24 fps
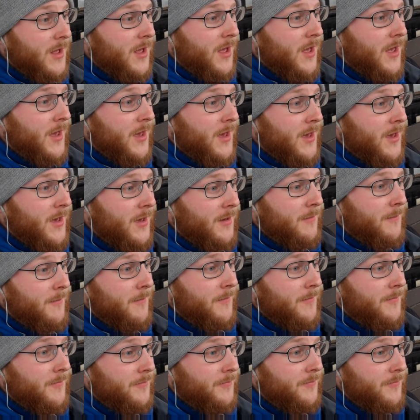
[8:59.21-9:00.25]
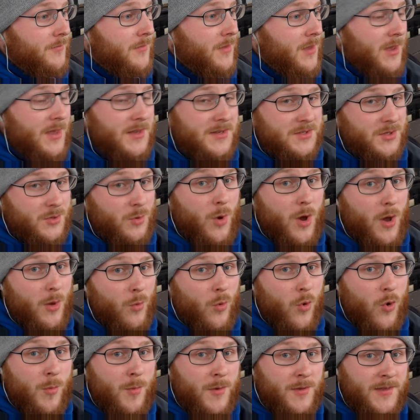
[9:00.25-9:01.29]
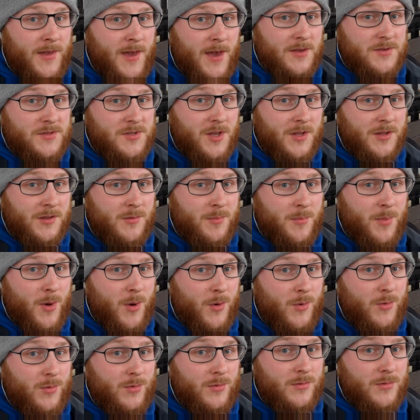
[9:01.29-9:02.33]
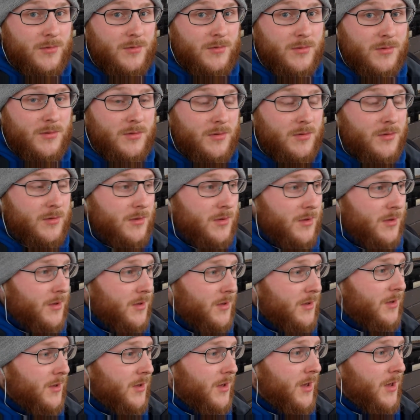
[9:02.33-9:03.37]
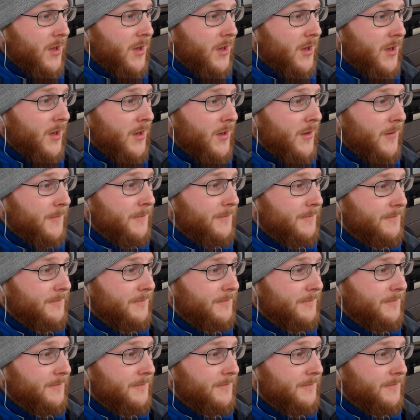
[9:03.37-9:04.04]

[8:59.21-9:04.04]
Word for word: Um, it's quite warm on the outside of the bowl. Um,